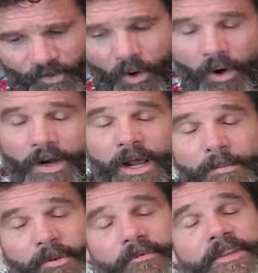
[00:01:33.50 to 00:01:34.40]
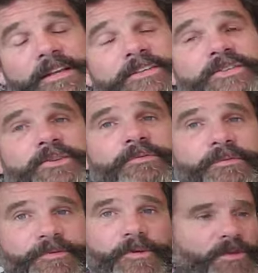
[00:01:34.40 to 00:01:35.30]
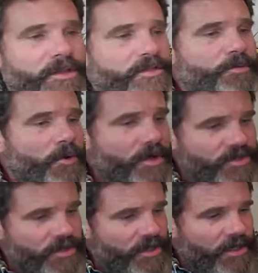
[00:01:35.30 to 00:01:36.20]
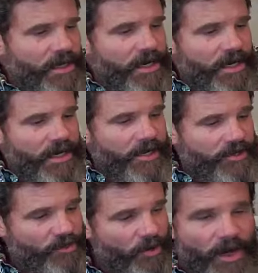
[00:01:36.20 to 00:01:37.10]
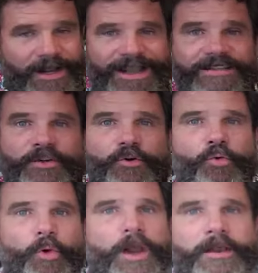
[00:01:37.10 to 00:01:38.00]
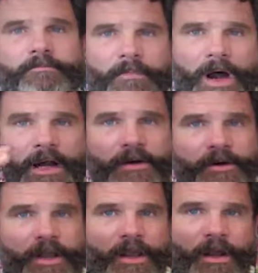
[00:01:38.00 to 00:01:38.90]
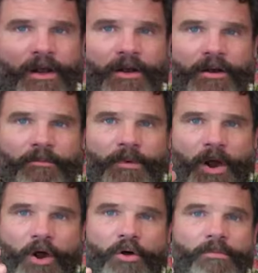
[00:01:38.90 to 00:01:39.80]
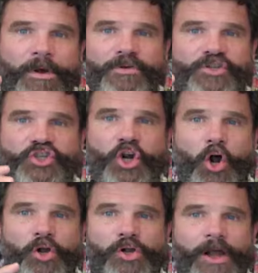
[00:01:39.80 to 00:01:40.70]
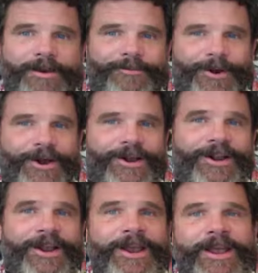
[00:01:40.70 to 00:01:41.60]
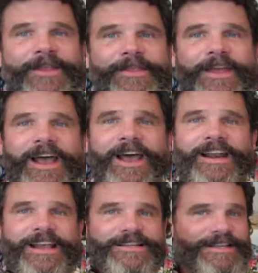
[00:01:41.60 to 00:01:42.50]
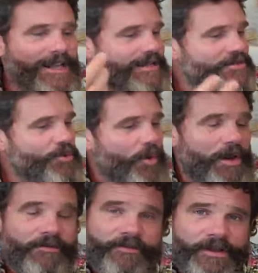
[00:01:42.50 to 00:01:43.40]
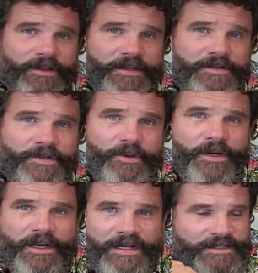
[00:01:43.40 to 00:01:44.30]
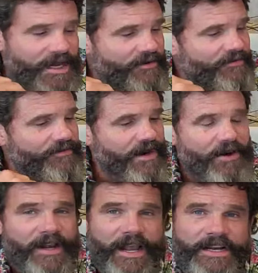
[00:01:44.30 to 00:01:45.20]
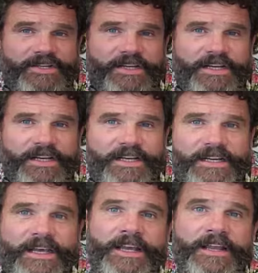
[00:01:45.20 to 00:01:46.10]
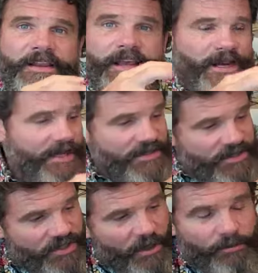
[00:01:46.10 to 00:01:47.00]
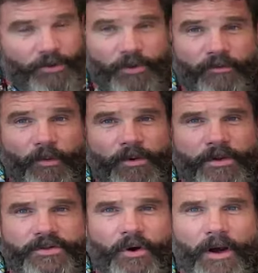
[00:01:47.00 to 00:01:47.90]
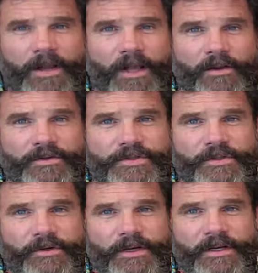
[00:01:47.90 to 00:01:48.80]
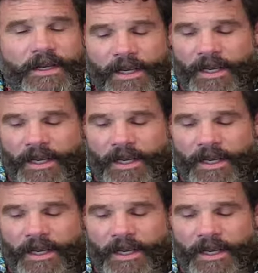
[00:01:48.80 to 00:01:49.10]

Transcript: or a couple of things to fulfill the inspiration. Here's a rug. It's a great modern, almost chalk-like rug that has got this great feeling to it. It's got a variegation in it that is so beautiful with those gray colors to it.